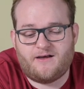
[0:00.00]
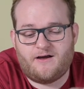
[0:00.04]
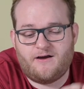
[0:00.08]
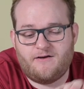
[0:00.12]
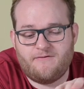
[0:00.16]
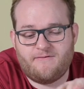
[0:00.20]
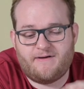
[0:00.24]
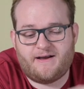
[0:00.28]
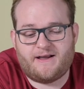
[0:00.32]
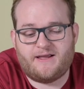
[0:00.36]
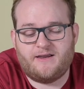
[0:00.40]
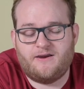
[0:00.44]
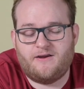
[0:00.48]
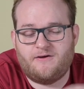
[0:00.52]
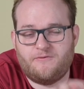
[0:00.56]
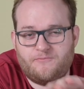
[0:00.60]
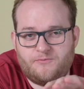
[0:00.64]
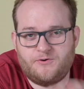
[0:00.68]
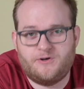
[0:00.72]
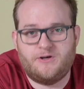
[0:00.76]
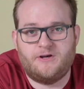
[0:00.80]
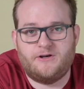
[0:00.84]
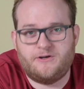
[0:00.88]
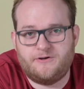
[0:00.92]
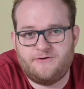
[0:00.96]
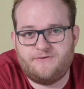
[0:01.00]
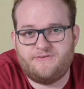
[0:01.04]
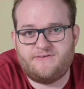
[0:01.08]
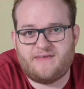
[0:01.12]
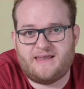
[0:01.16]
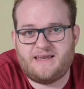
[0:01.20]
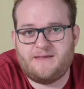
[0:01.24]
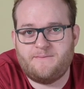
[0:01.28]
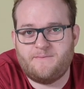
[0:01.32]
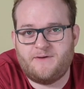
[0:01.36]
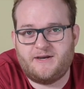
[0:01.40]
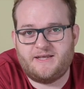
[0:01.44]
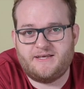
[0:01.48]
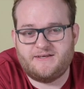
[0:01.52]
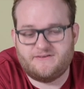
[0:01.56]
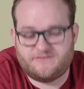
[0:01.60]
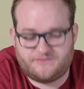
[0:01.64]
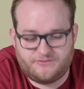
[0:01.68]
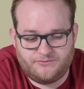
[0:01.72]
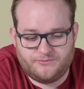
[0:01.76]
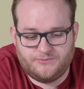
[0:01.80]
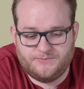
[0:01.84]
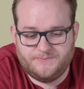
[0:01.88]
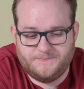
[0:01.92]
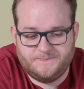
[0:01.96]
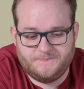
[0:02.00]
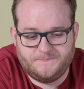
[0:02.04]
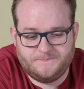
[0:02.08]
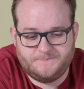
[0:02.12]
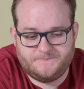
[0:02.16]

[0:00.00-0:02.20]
I reckon I wouldn't lose any money at all.